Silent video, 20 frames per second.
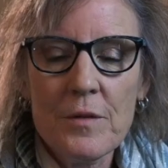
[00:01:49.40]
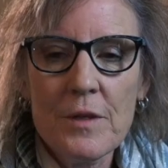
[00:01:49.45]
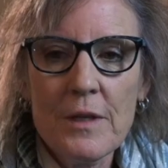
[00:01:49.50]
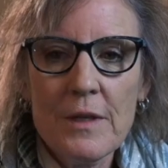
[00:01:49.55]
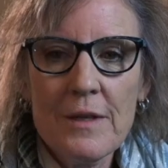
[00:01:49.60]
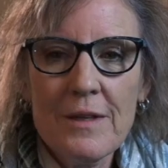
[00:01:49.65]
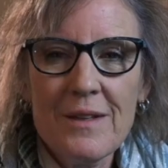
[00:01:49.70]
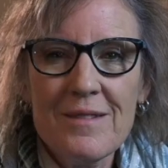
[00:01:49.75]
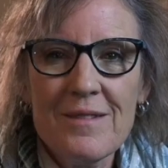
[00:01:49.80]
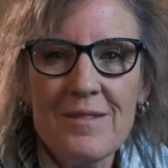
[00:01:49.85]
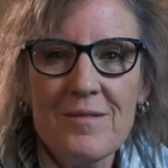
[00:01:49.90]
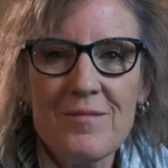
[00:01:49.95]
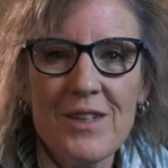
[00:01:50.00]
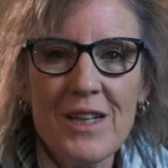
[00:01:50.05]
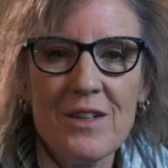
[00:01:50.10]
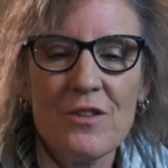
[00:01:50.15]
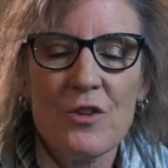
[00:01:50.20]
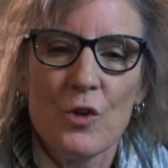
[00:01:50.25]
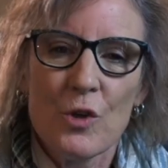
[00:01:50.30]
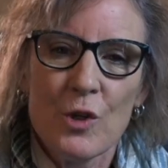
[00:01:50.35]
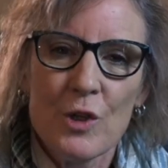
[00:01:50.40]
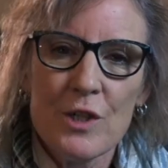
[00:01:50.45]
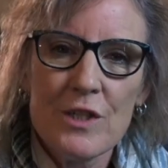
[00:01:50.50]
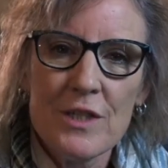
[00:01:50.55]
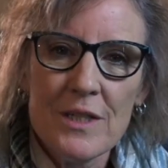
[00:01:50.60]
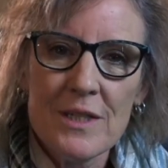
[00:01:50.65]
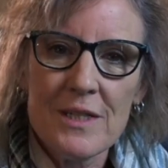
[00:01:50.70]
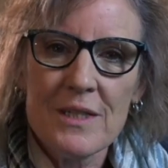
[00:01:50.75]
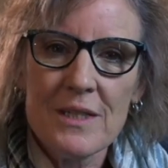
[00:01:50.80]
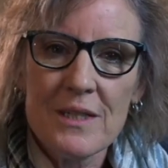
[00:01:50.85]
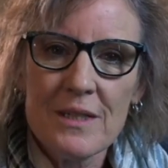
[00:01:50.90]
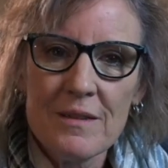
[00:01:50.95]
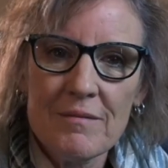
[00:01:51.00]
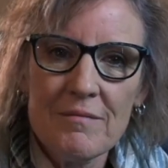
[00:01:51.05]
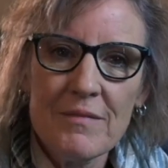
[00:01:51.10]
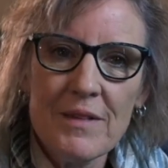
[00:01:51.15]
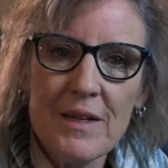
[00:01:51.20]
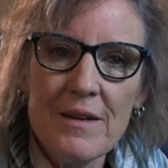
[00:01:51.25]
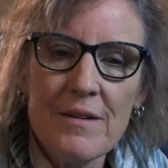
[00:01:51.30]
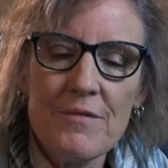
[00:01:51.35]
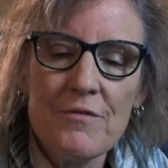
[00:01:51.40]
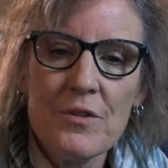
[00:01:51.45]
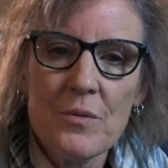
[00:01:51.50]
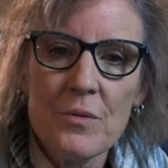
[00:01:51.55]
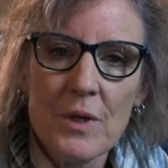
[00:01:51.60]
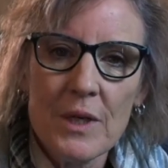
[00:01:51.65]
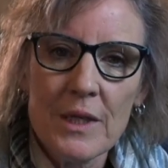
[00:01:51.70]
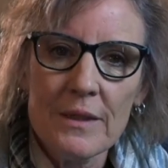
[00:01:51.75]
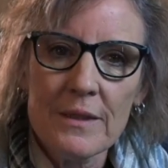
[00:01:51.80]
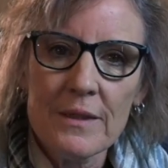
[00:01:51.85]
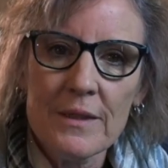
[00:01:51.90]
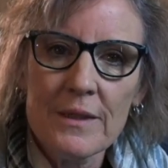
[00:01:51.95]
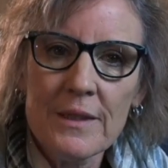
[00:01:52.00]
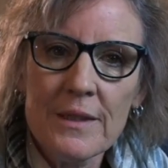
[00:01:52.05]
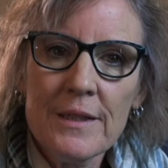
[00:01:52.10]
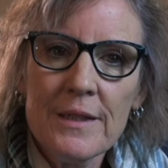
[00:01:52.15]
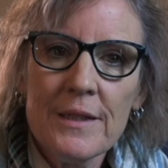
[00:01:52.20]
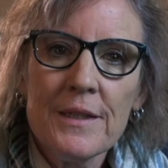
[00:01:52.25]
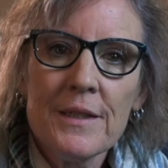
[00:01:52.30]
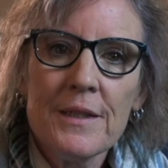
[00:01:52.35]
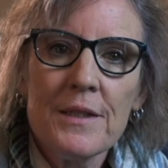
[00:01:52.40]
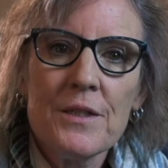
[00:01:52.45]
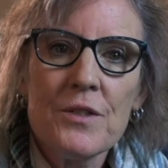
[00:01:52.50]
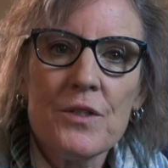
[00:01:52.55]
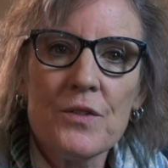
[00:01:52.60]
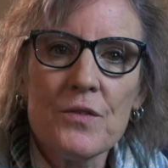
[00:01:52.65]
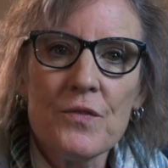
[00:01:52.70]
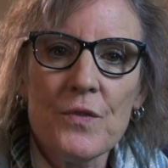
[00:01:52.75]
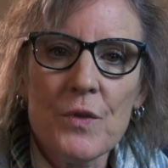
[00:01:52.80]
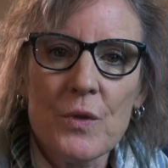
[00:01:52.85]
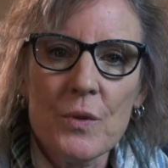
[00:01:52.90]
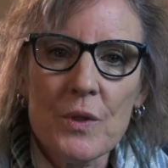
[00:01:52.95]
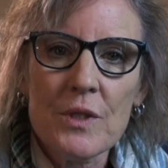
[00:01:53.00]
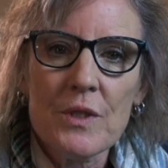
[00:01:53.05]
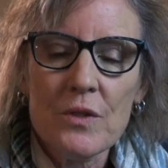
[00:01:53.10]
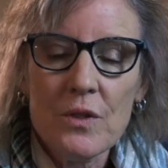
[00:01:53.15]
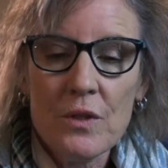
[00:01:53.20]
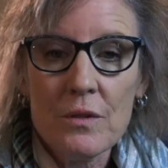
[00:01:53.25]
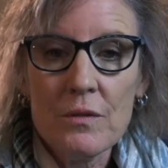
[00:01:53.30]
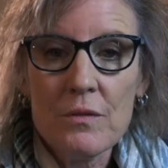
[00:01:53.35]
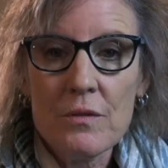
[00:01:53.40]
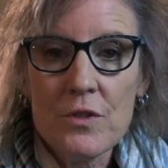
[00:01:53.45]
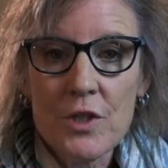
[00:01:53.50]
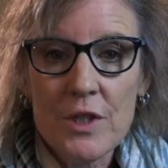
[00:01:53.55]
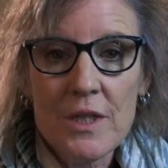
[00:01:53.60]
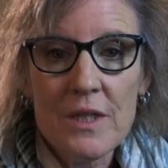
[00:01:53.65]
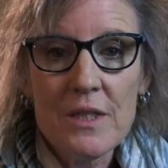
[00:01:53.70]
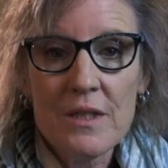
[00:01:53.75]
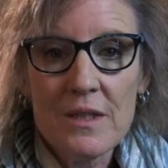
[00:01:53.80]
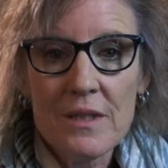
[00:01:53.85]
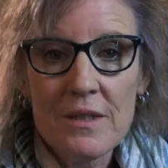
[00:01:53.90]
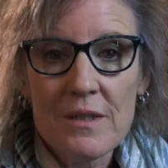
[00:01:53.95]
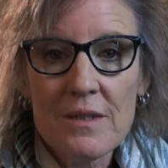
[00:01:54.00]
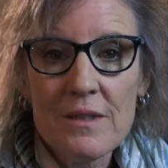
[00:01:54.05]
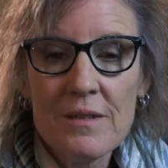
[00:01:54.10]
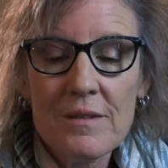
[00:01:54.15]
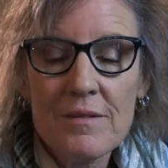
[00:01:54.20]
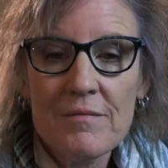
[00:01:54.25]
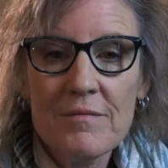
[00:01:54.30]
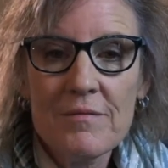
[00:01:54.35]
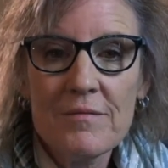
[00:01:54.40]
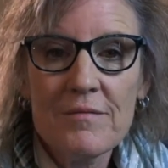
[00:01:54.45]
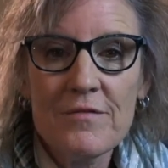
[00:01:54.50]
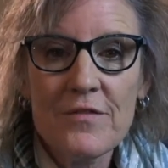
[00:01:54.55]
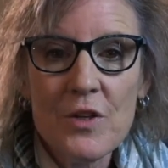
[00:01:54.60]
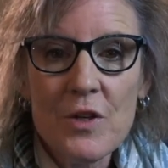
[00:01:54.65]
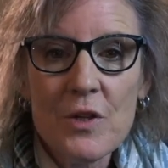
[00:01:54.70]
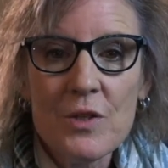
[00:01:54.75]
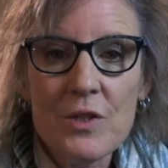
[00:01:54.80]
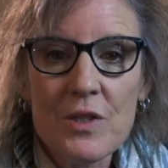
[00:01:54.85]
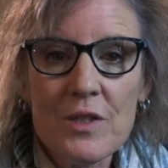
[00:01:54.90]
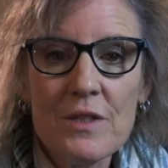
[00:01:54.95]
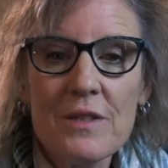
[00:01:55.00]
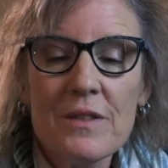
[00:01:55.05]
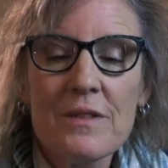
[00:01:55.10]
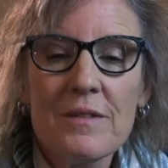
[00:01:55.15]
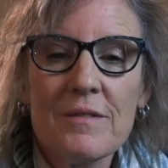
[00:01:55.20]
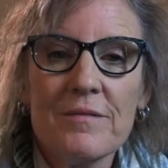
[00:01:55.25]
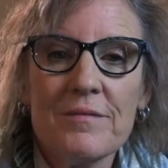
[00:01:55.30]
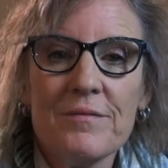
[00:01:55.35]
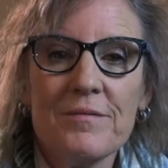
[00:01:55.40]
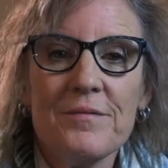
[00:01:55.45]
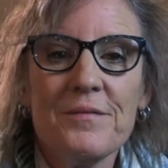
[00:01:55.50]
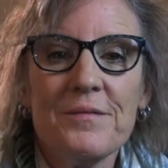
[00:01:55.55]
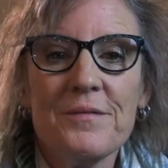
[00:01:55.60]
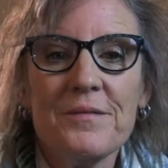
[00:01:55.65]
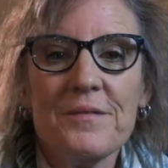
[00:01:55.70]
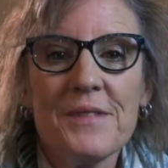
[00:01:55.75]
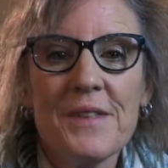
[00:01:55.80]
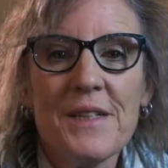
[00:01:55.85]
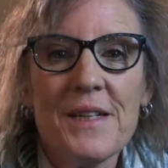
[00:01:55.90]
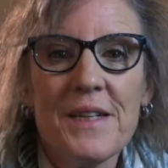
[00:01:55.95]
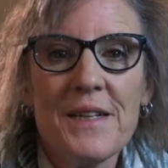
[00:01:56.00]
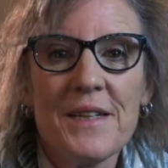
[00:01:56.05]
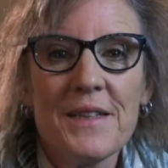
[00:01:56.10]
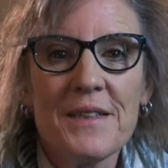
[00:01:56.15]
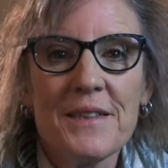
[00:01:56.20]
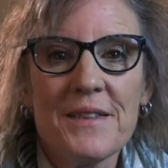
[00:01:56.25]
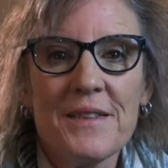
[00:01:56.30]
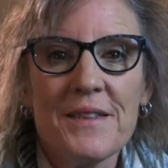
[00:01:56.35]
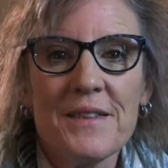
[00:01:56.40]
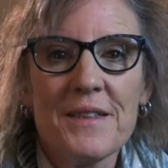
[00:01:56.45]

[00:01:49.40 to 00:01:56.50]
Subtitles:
it encourages everyone to focus on Jesus first. And